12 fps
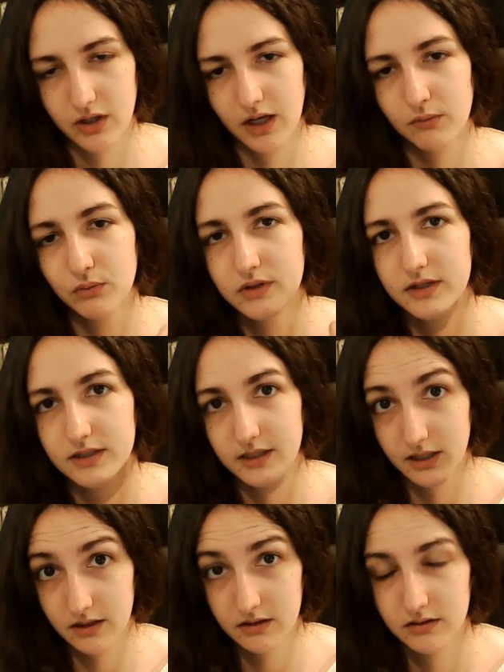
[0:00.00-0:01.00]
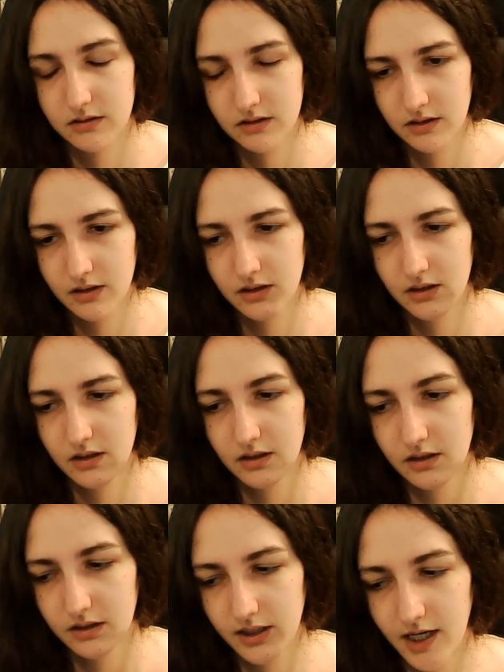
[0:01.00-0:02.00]
Okay, I would say
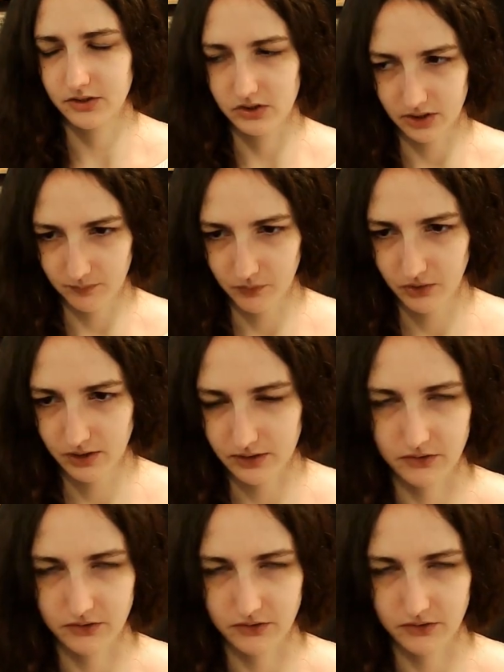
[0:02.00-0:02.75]
it's cheaper.